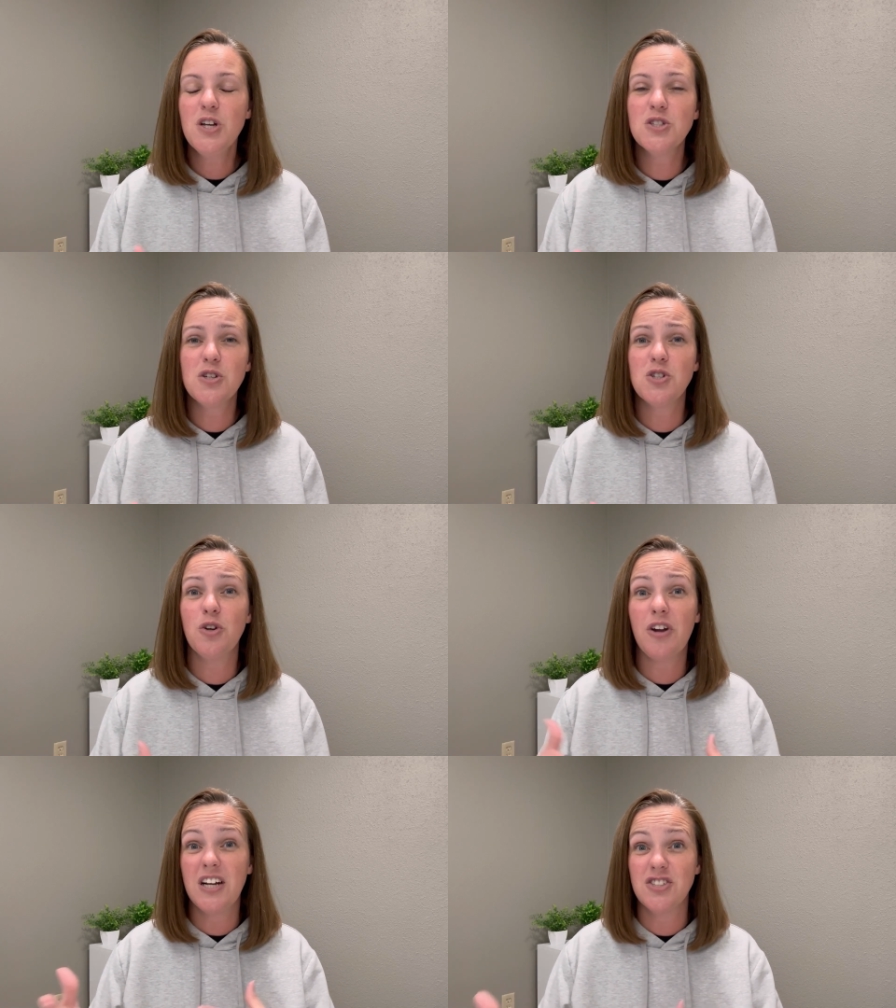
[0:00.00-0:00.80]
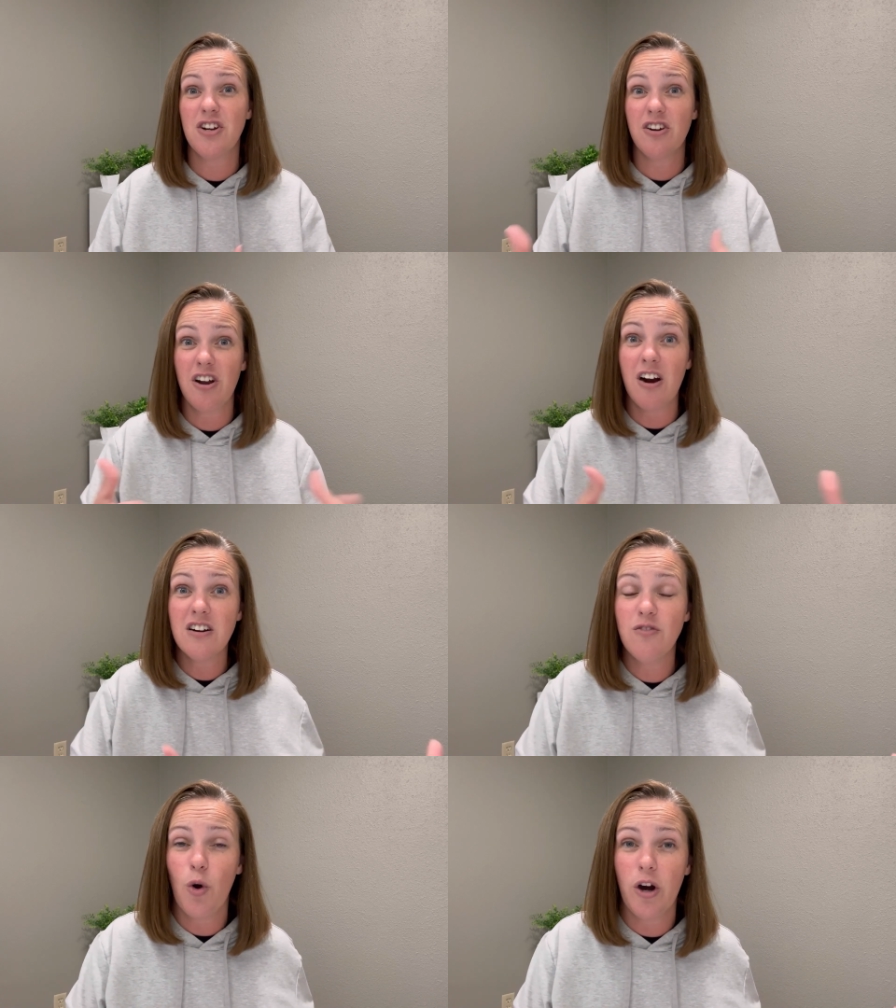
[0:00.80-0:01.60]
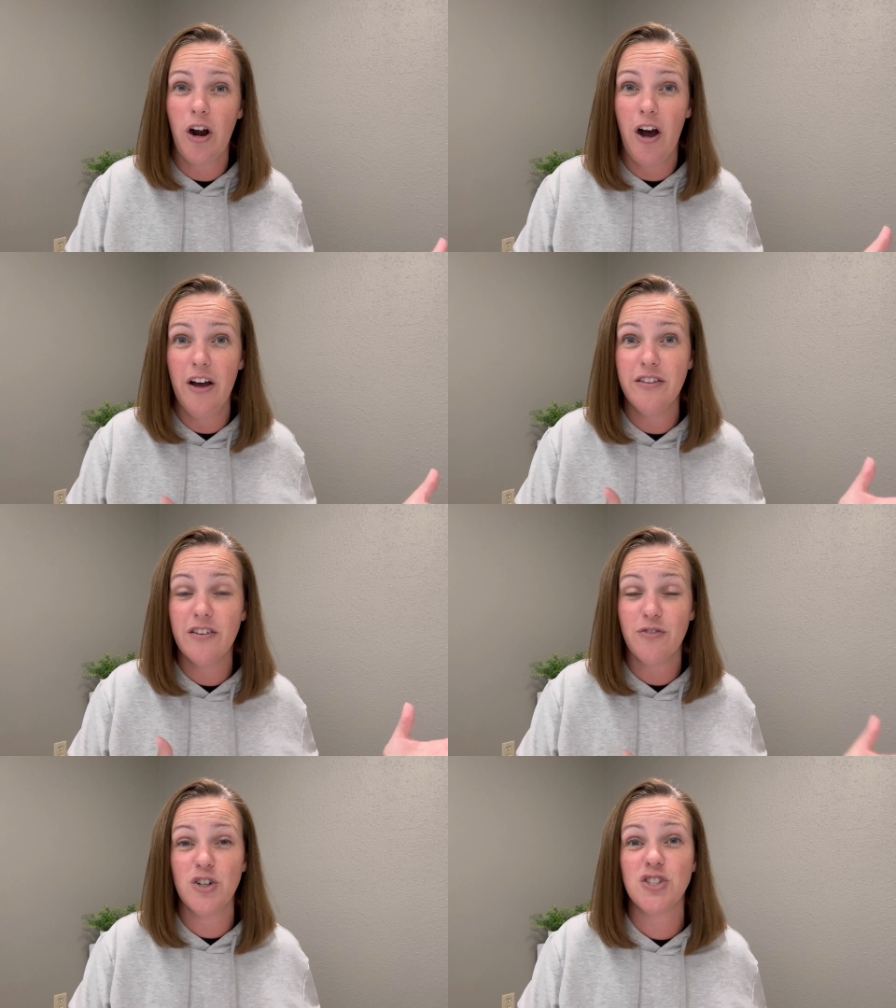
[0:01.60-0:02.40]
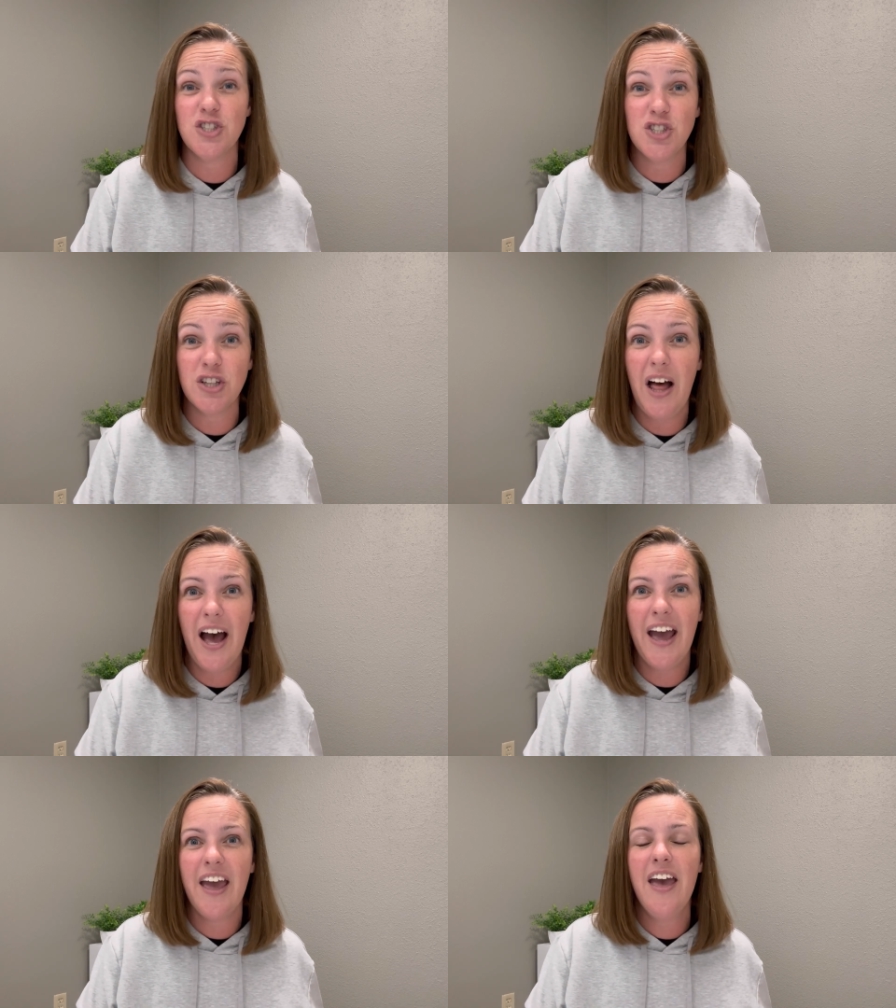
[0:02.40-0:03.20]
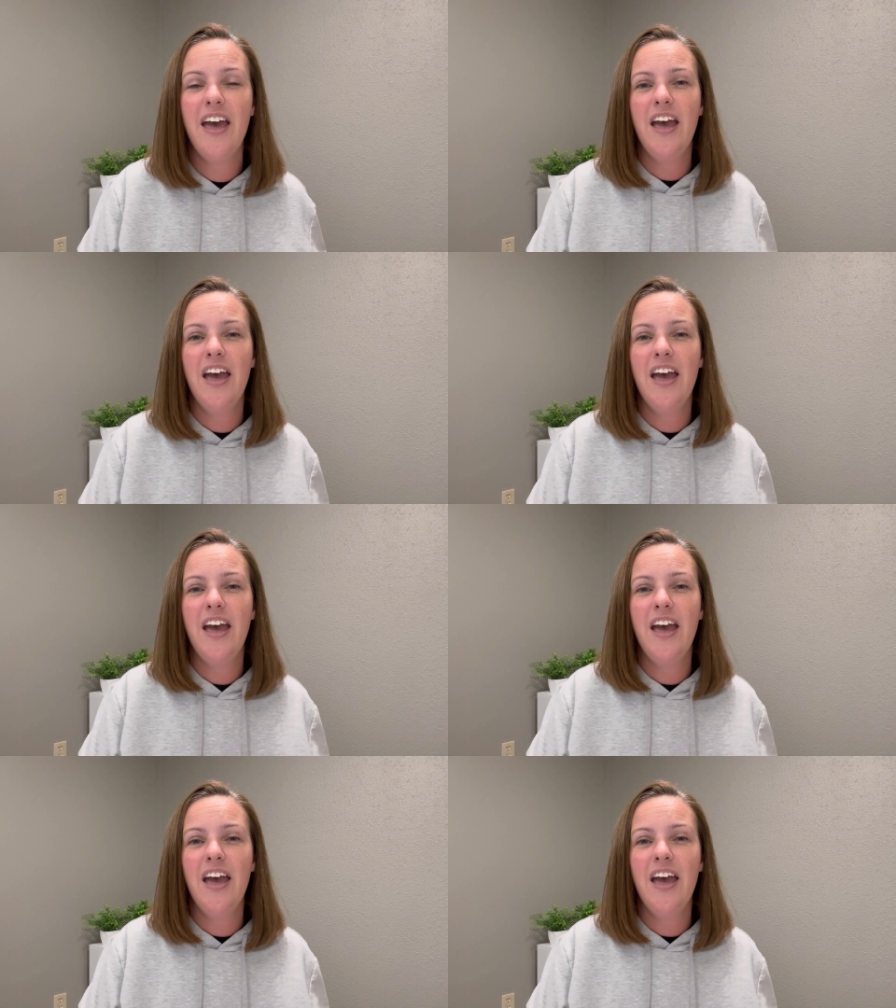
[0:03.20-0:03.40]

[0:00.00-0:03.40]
So I told her I started carnivore on the first of July,